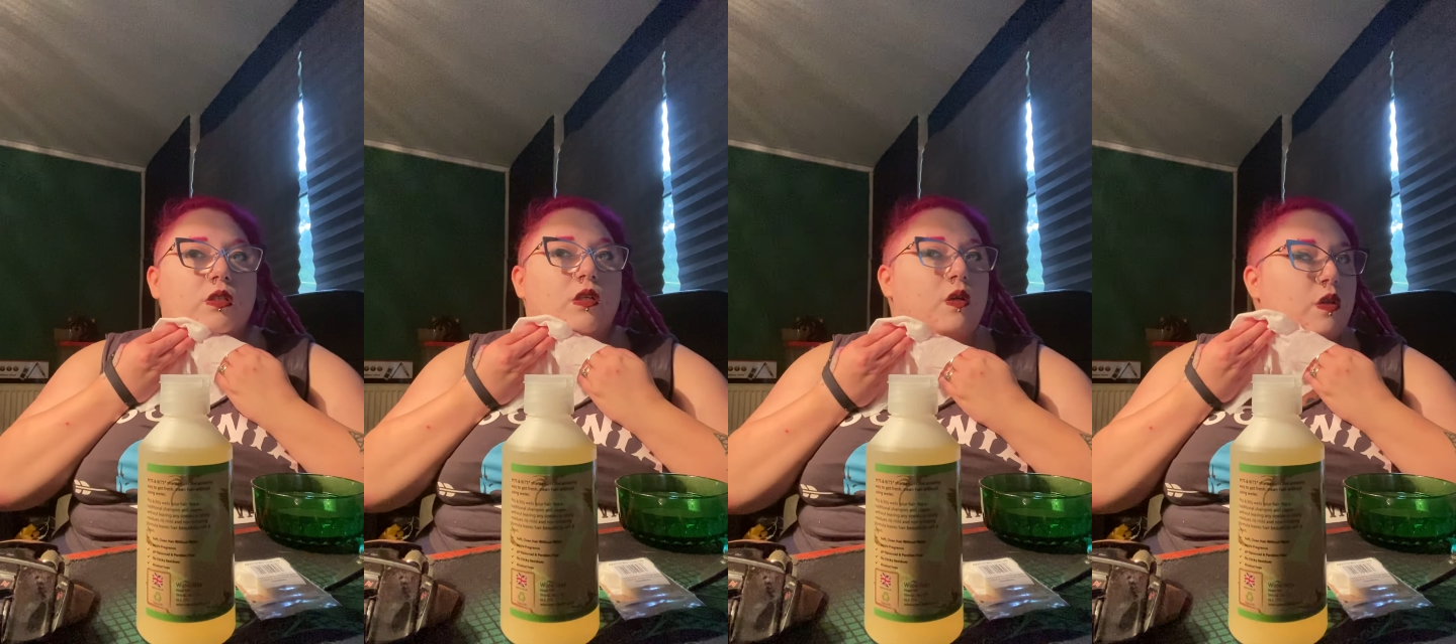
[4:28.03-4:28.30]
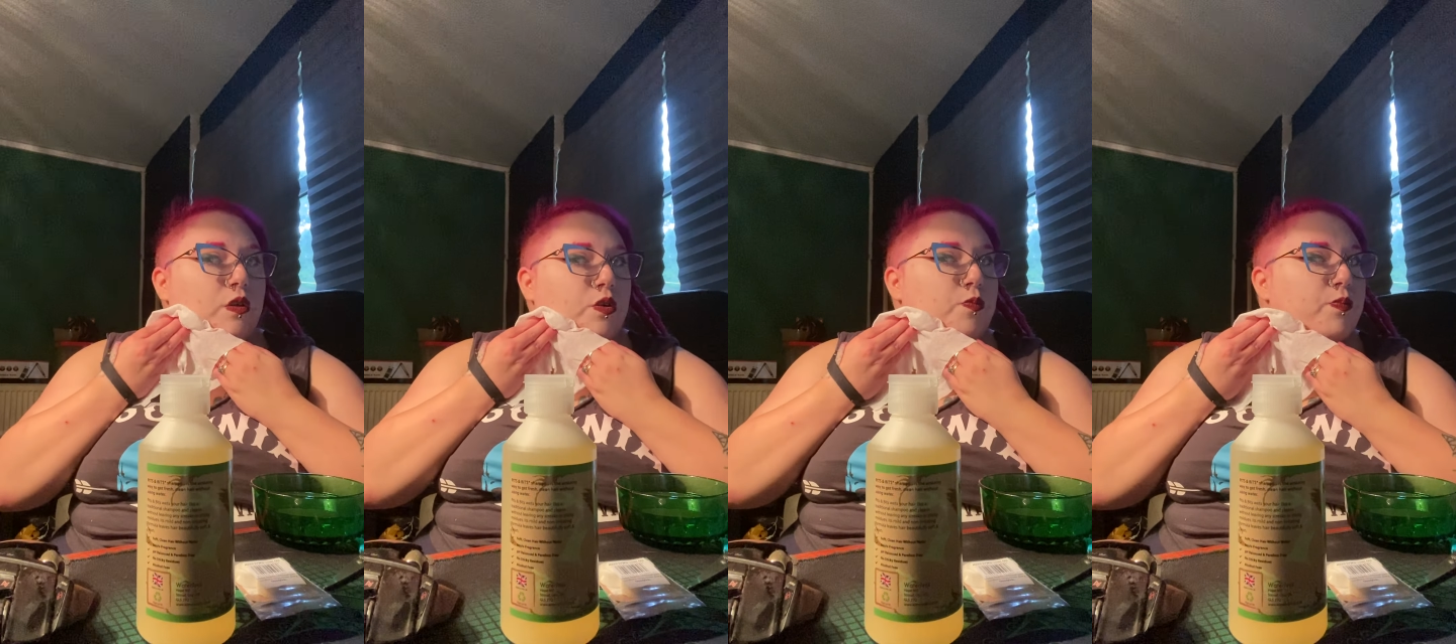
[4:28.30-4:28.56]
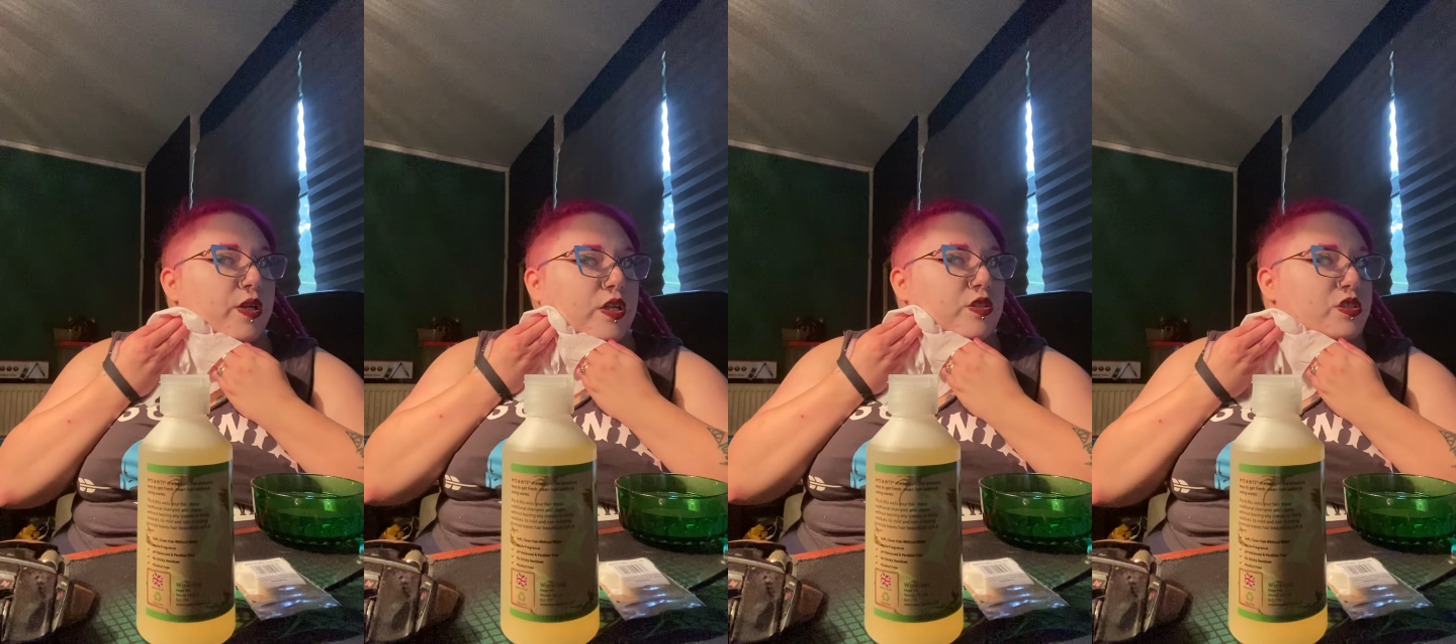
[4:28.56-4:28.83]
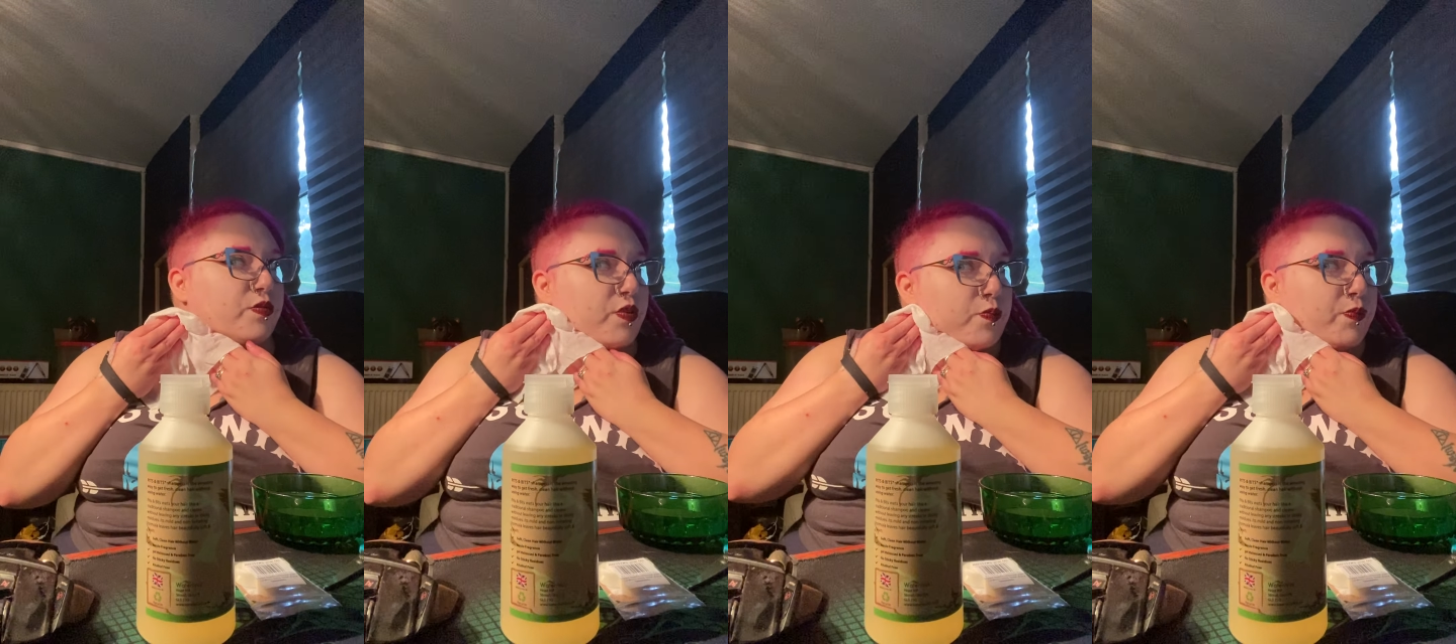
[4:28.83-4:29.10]
I thought
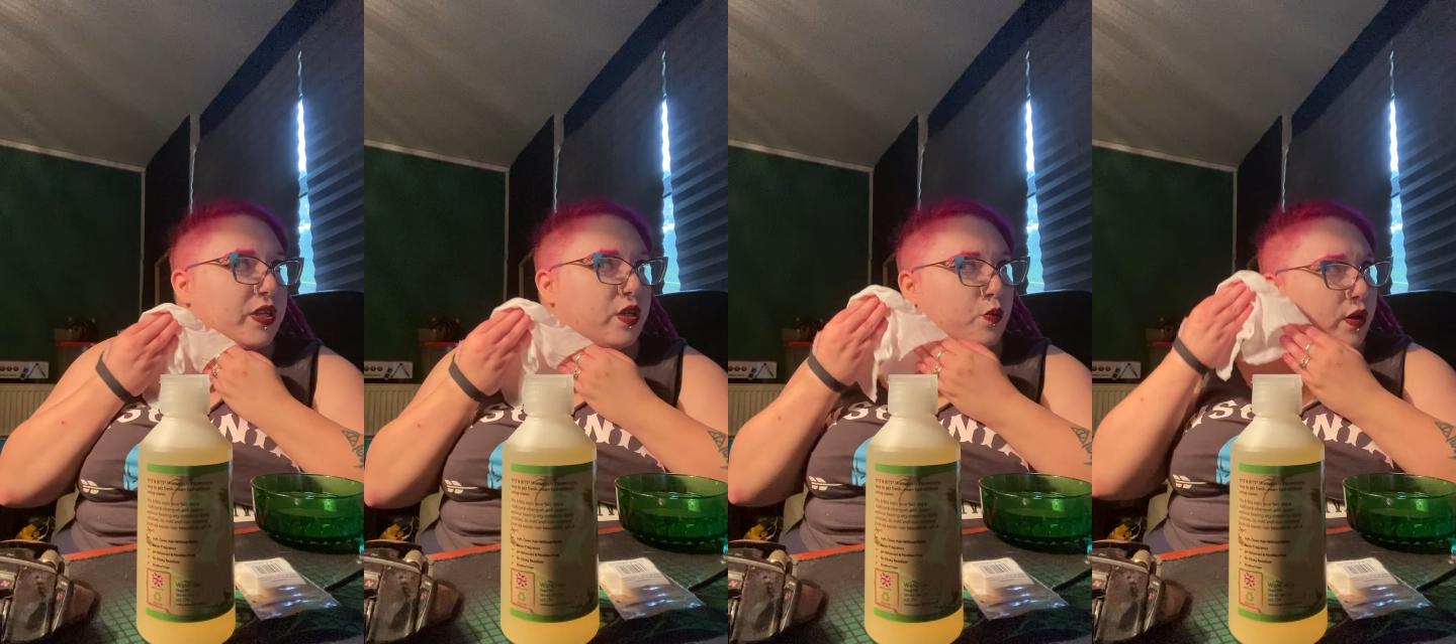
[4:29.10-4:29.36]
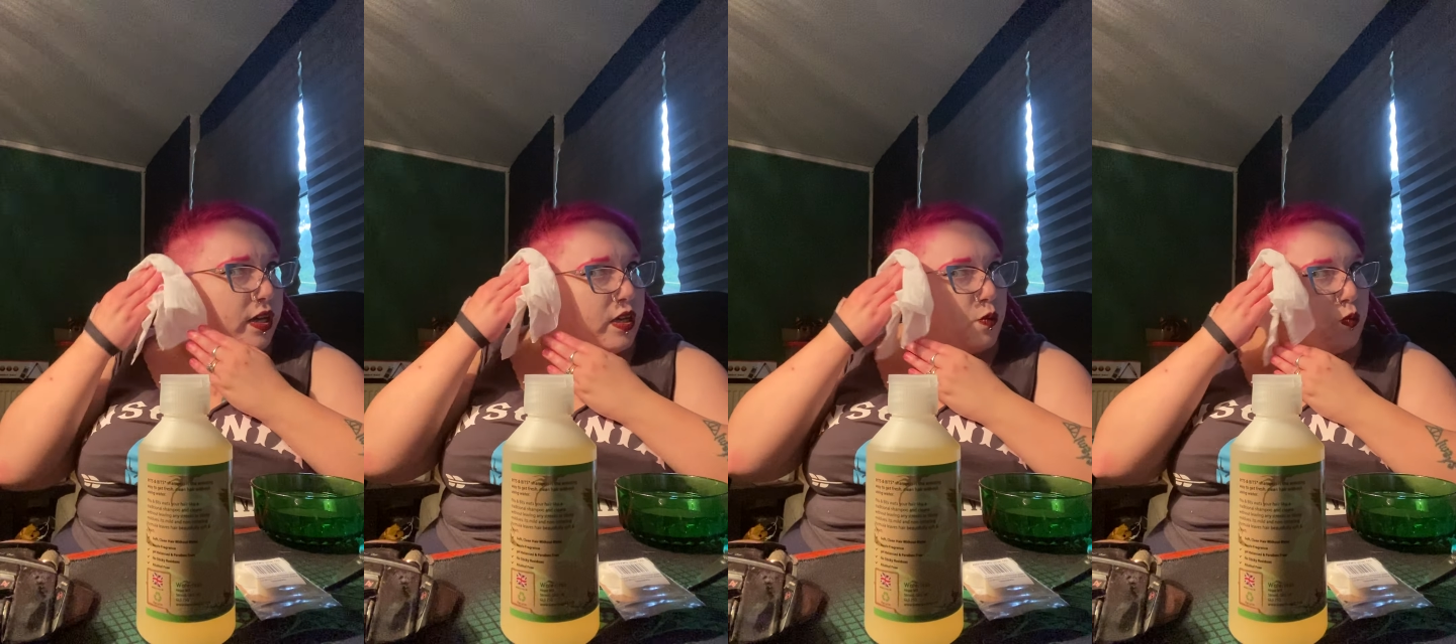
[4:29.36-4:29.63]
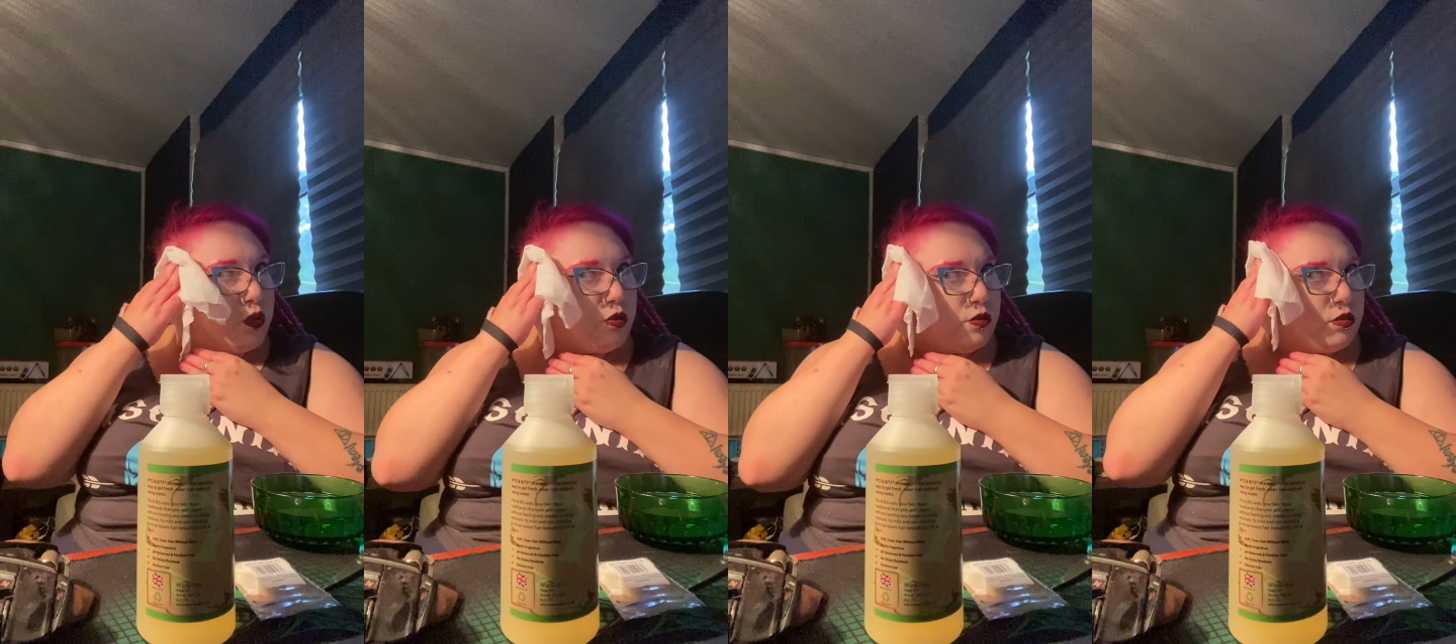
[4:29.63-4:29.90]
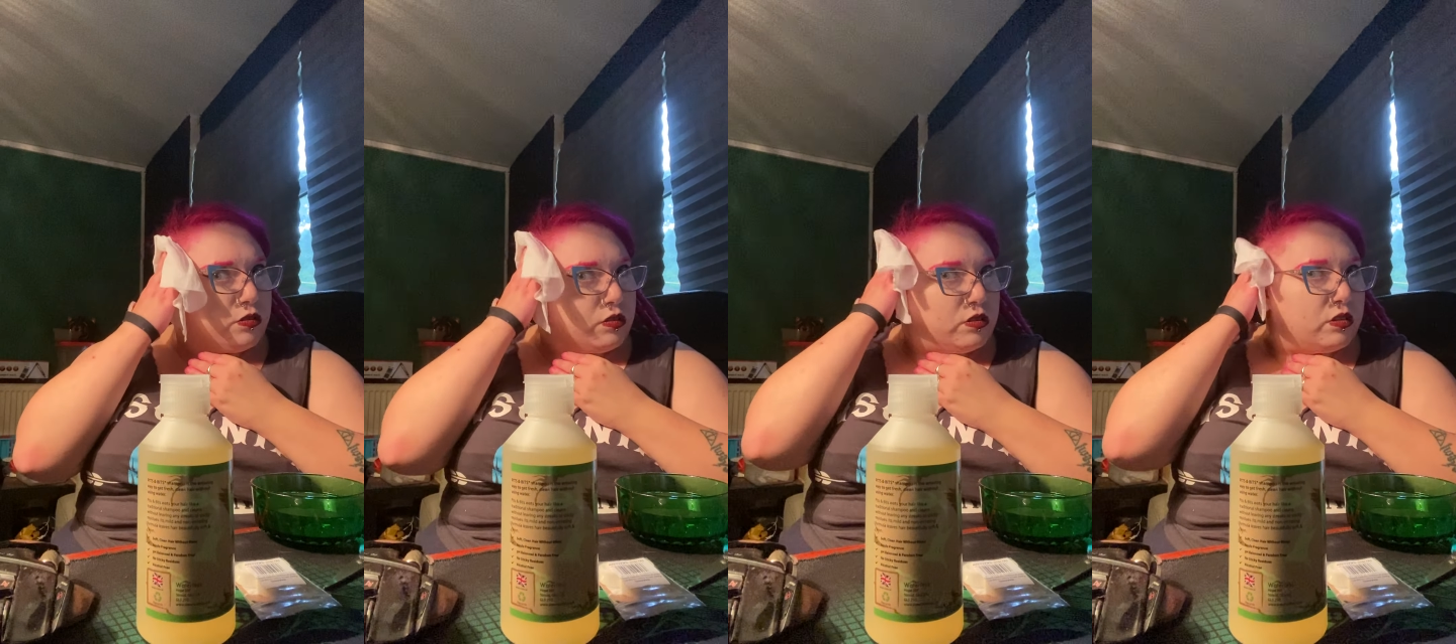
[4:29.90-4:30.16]
because of it being wet it wouldn't.